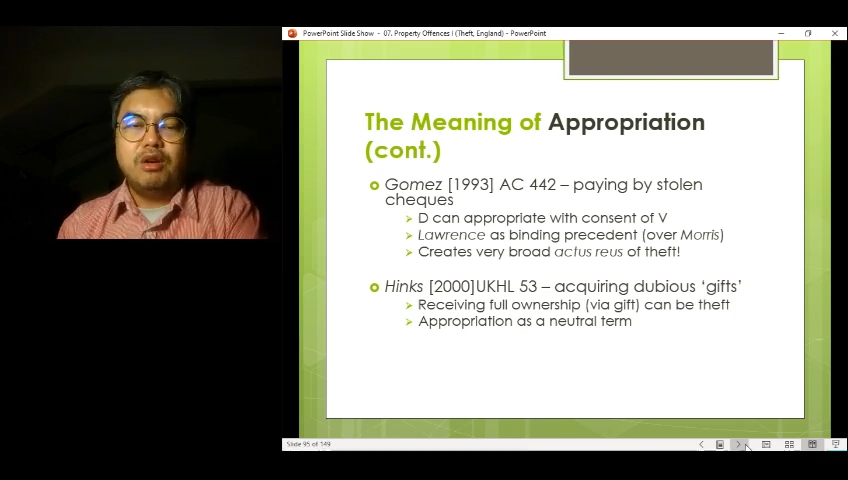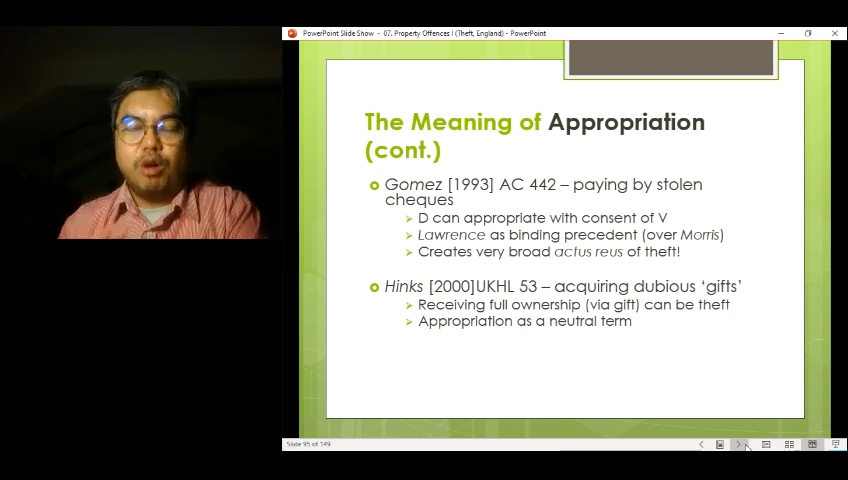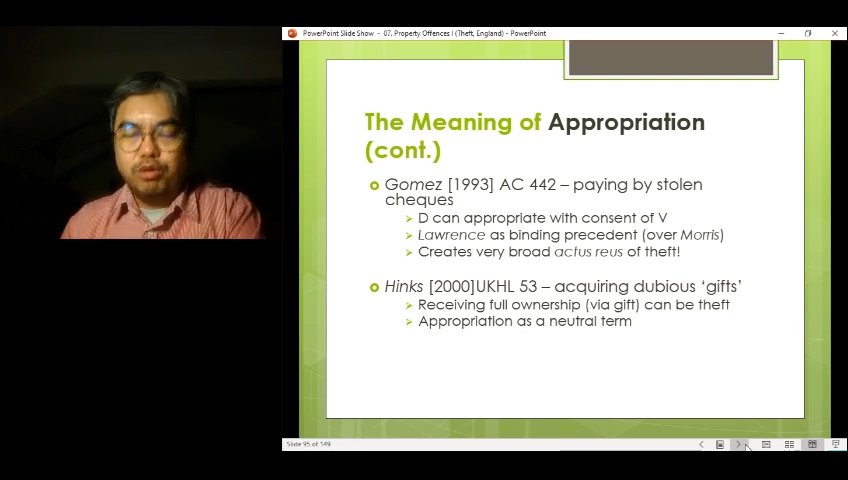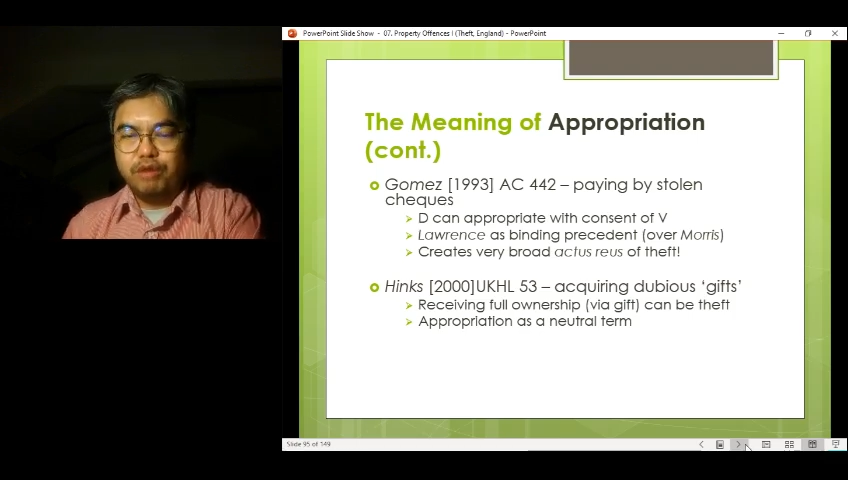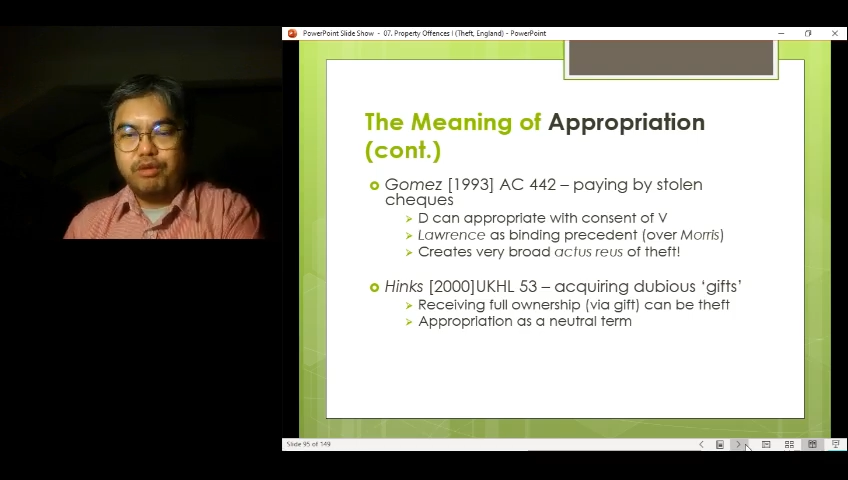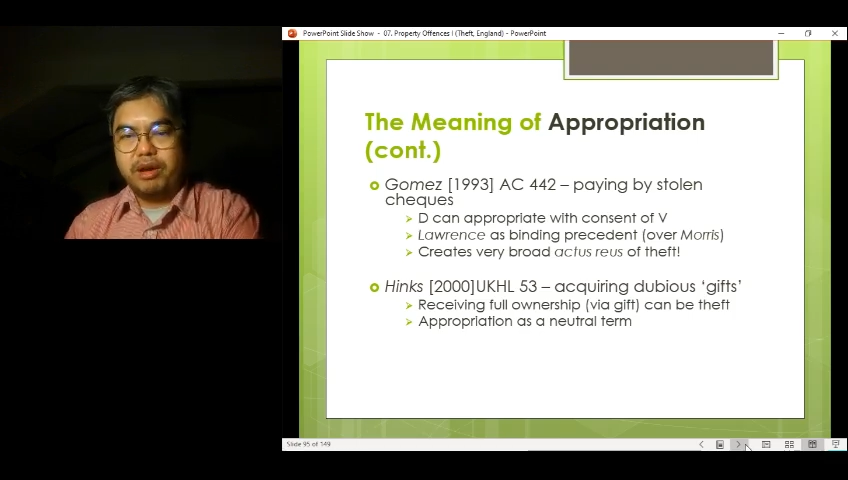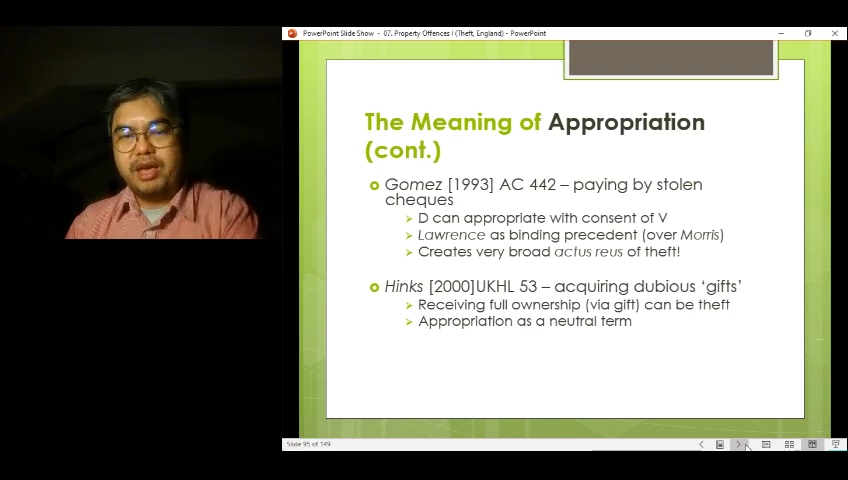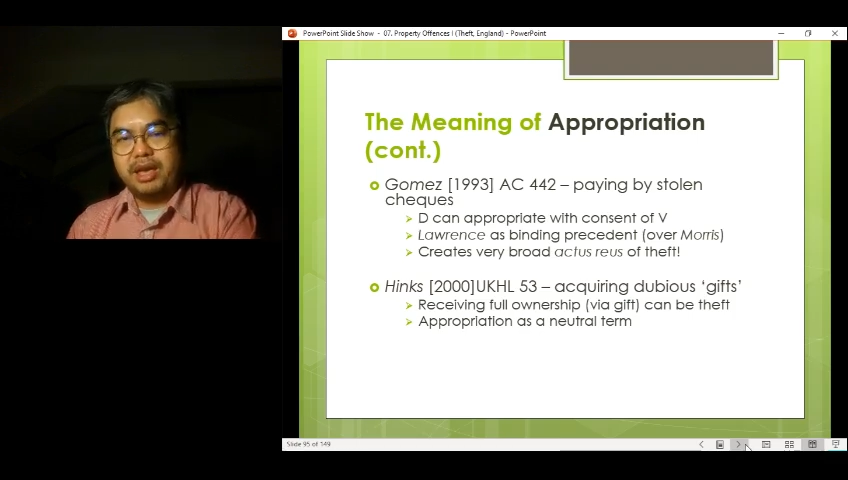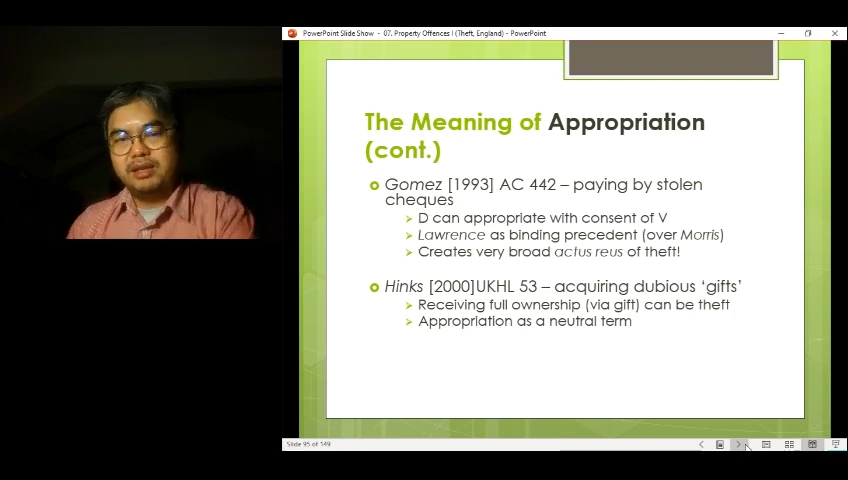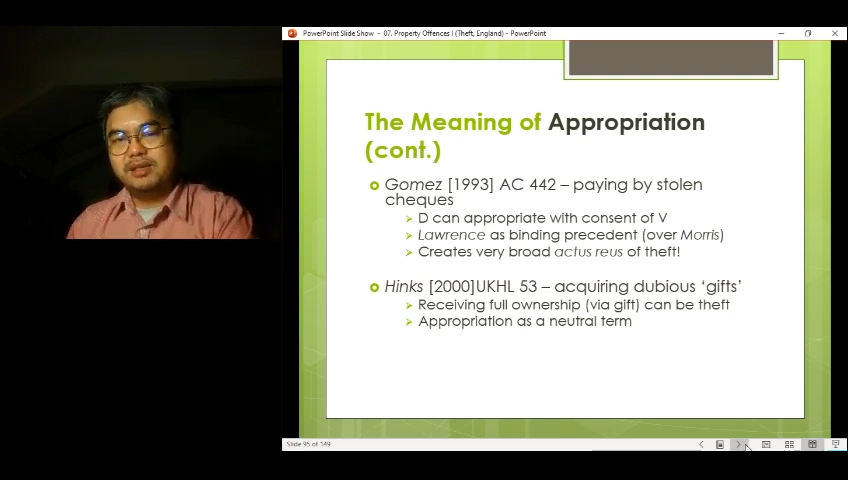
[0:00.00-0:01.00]
Although for
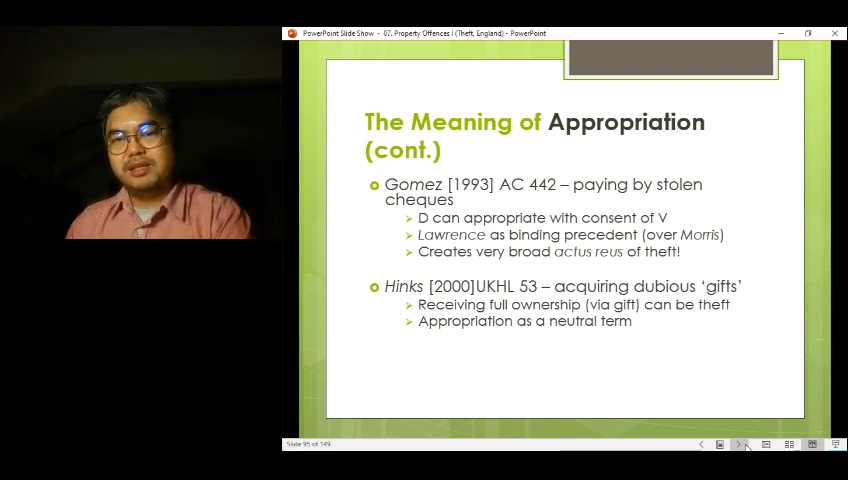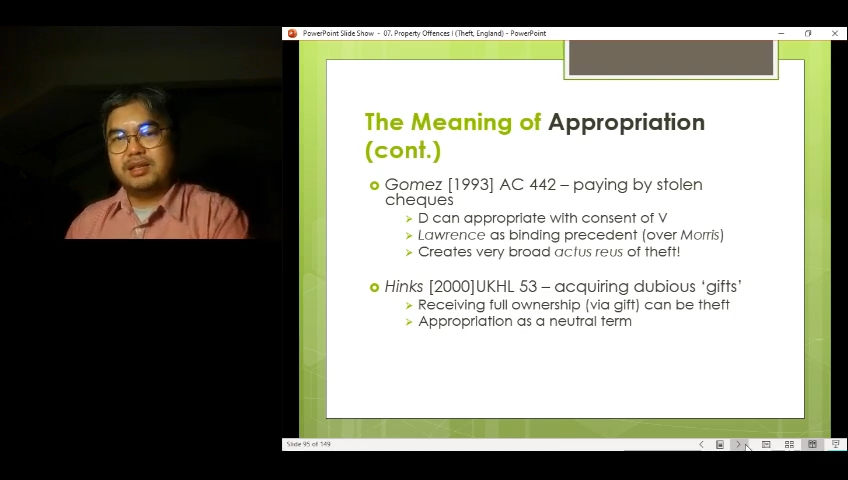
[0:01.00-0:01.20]
Hinks,